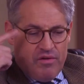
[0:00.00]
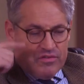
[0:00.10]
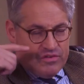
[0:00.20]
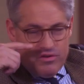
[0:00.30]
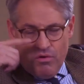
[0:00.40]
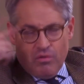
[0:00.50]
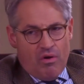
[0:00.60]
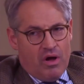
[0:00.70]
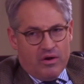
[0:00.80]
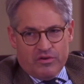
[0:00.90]
it's no
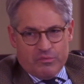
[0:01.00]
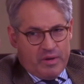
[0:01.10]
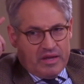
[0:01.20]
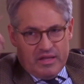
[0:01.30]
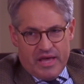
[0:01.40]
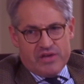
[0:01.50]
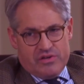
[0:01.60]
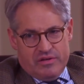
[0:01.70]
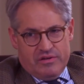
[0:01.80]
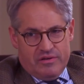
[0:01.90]
longer
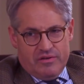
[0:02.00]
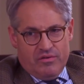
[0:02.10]
speculation.